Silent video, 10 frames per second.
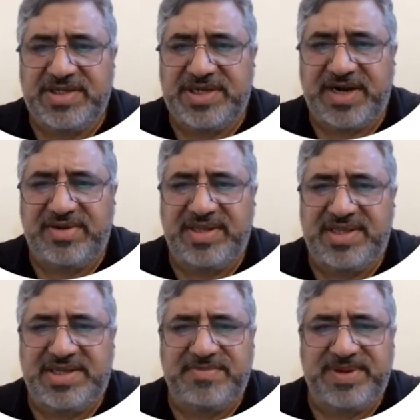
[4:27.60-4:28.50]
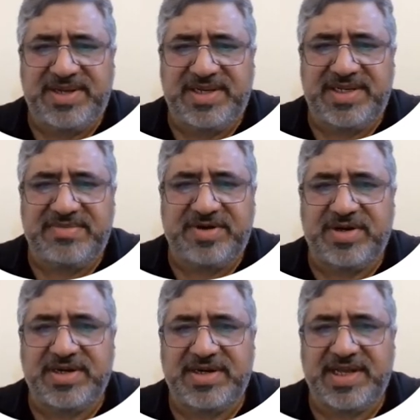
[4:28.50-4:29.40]
Shadowing is typically
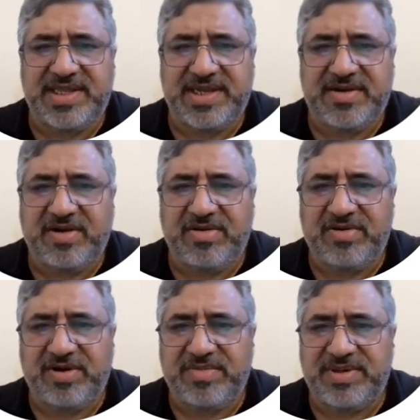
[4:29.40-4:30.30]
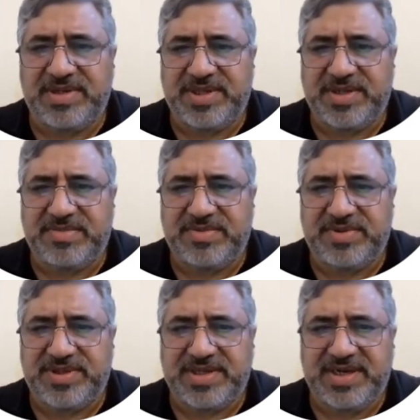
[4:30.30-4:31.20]
modeled as a long normal
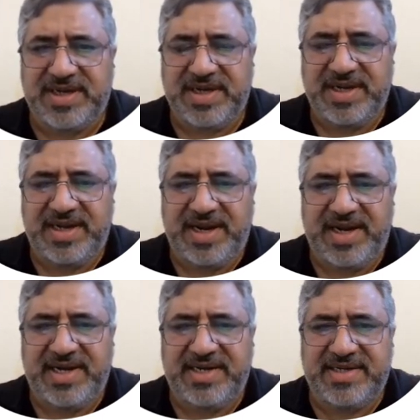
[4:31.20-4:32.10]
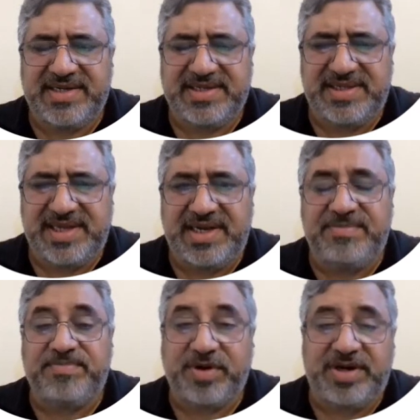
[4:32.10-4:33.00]
distribution and is an
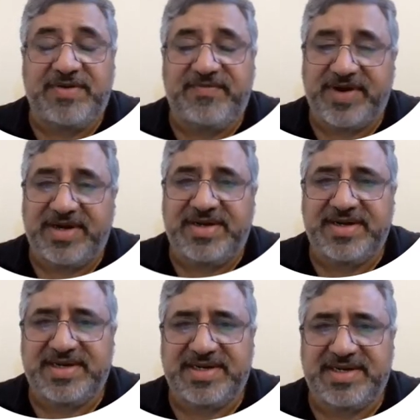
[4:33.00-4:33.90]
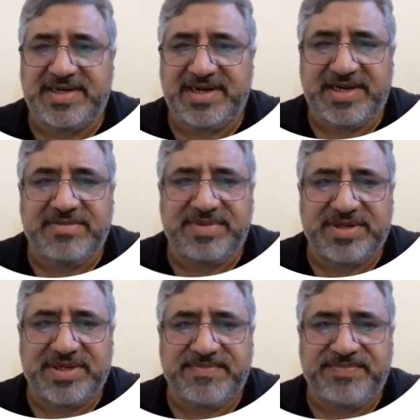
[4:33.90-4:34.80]
important factor in the link
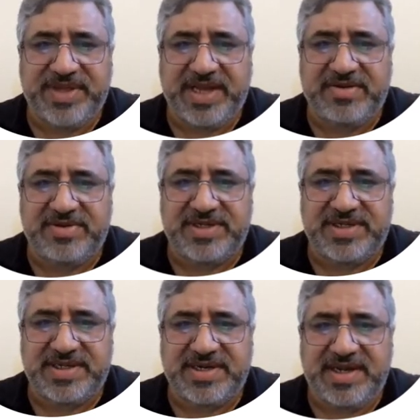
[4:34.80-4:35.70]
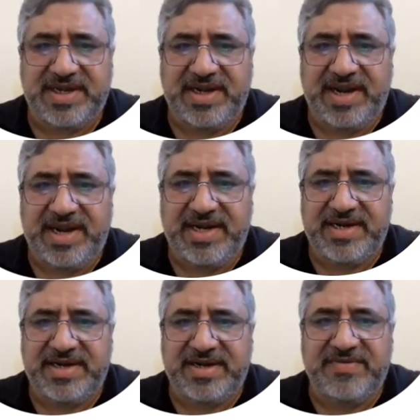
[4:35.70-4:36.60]
budget calculation
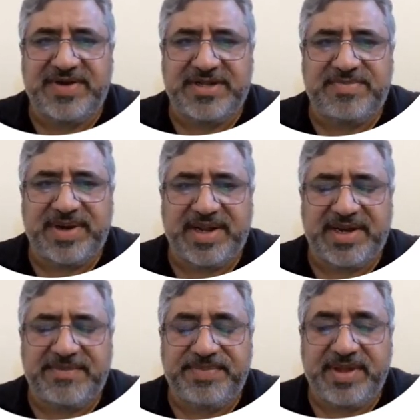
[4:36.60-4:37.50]
and coverage plan.